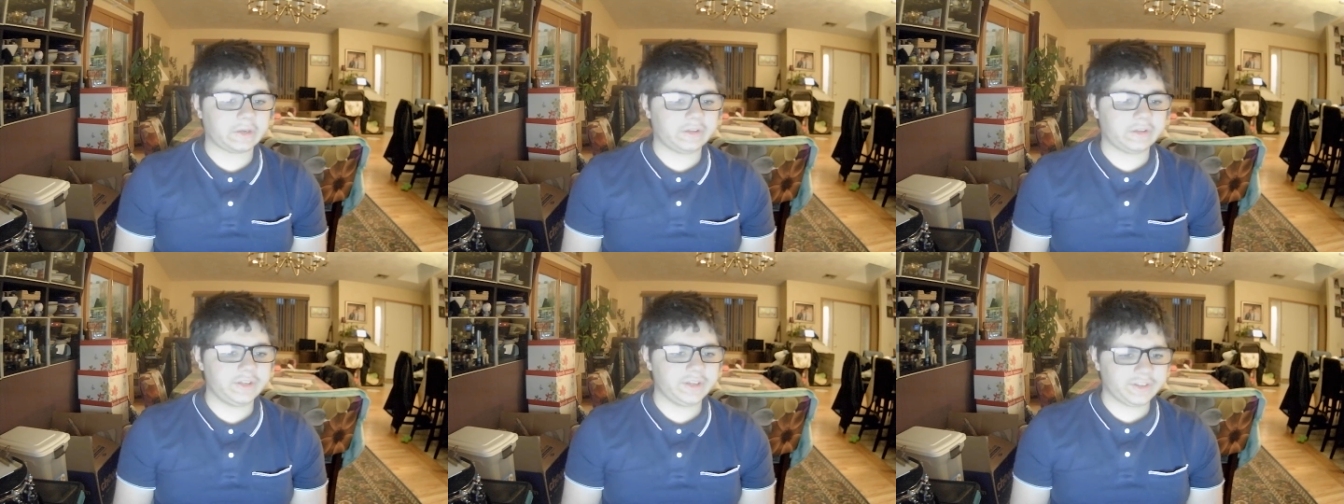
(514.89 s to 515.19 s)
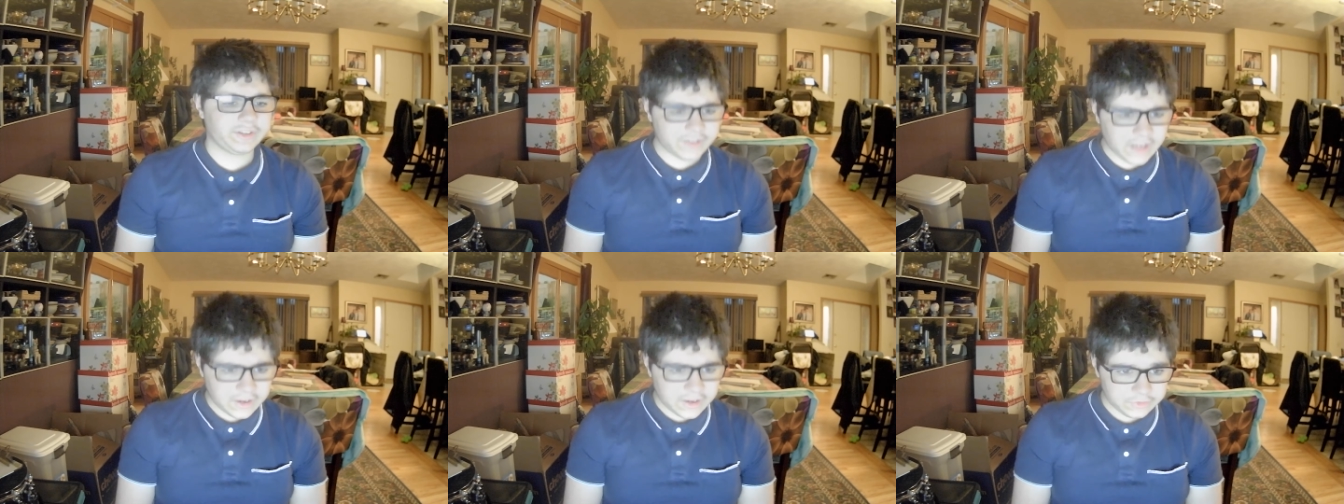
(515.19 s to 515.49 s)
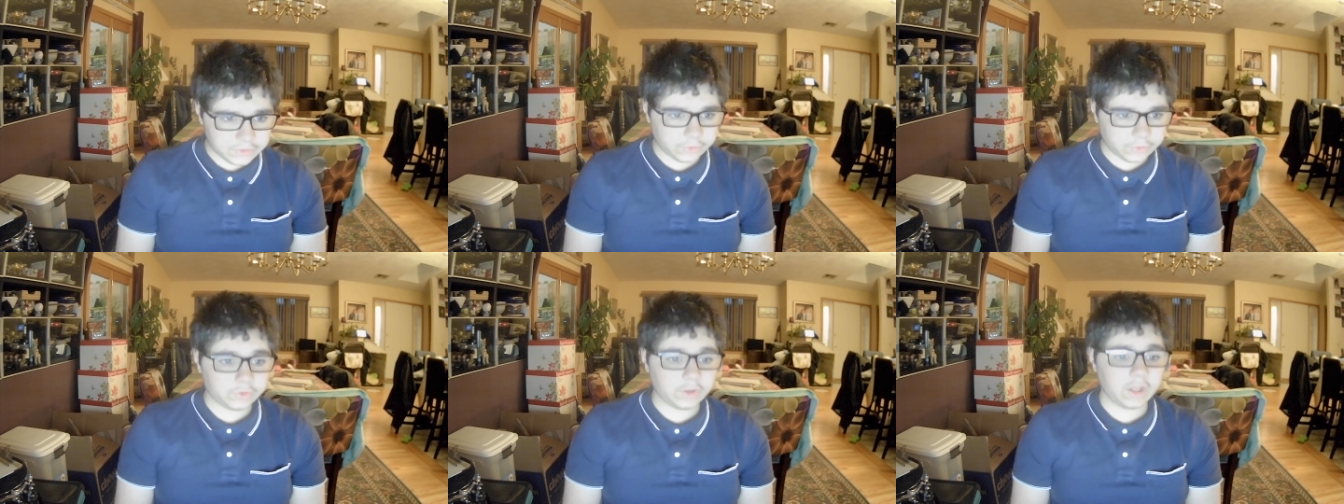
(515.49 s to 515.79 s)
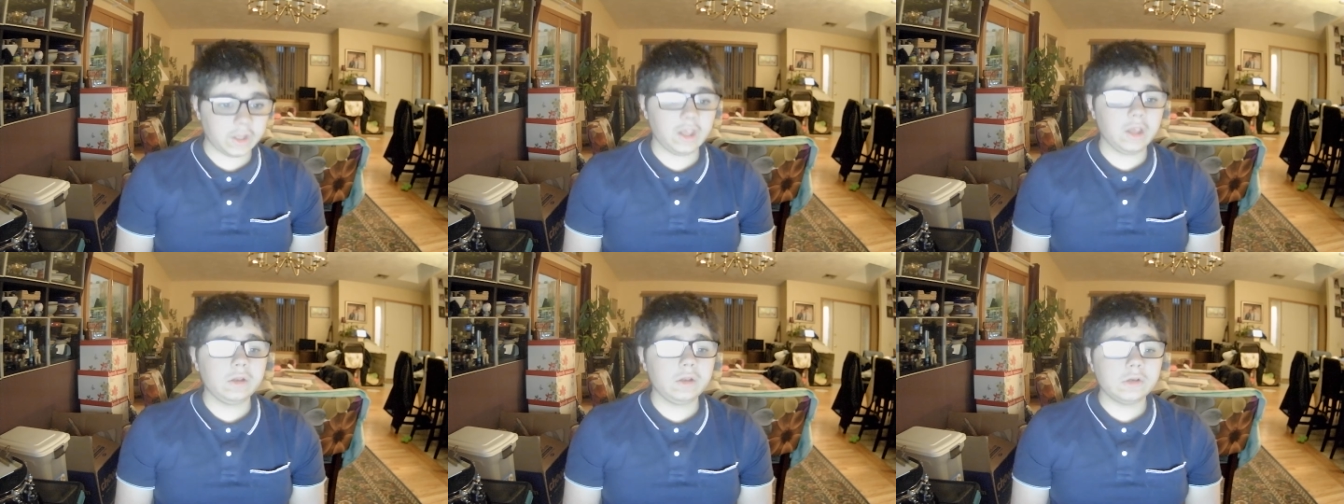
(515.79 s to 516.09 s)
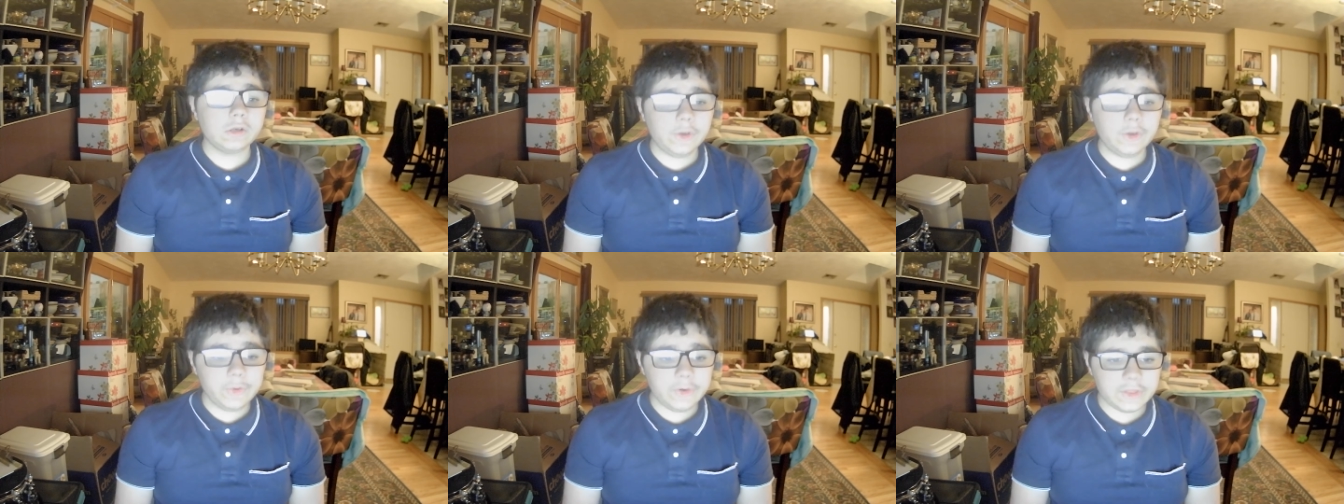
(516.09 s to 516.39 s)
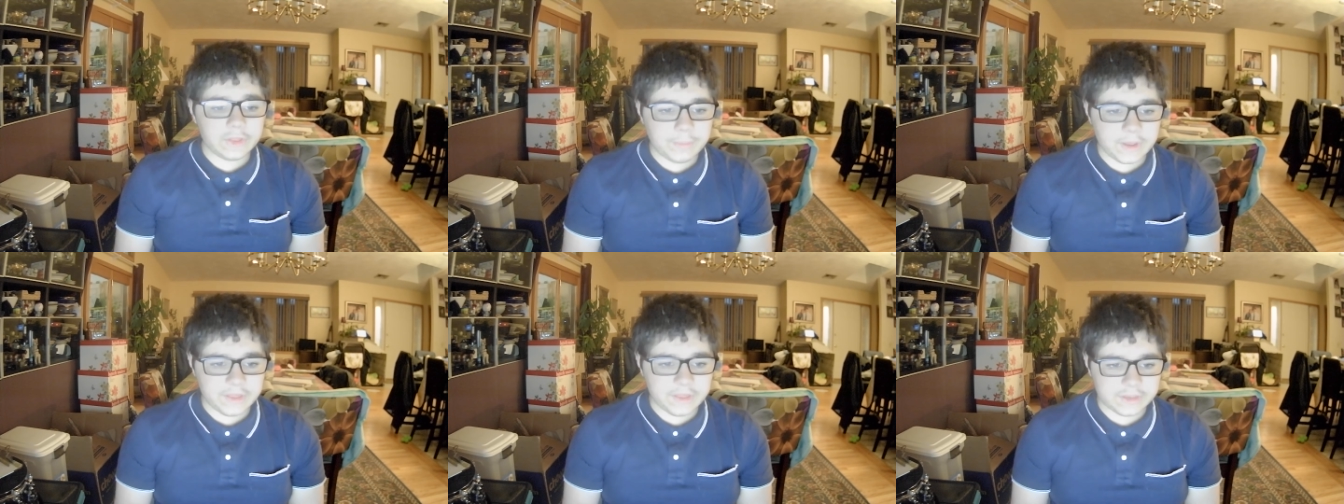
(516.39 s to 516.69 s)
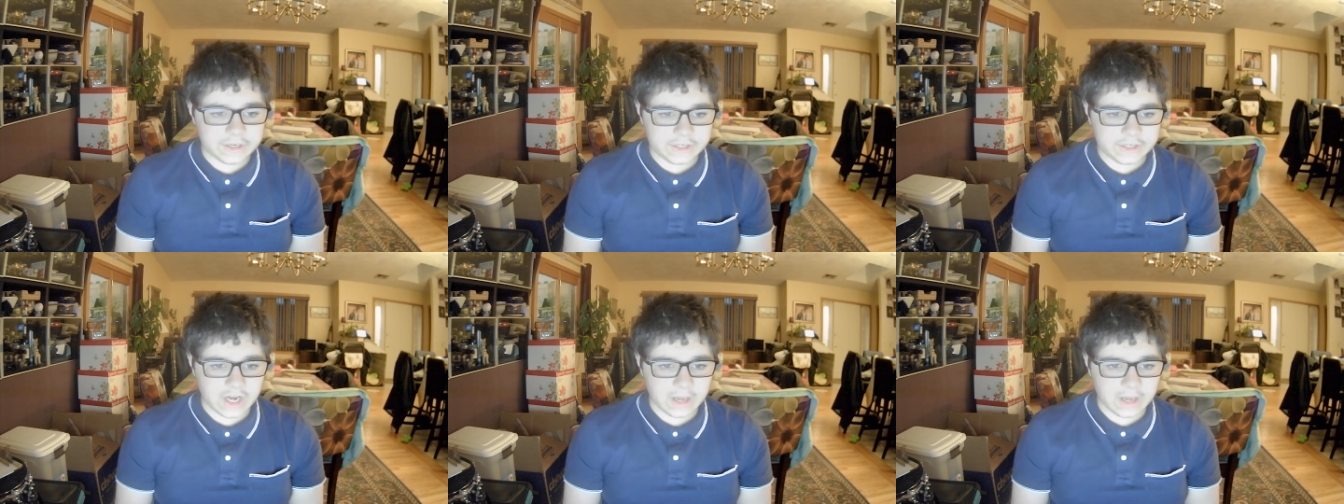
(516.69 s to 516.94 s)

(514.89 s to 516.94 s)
successors, including the Byzantine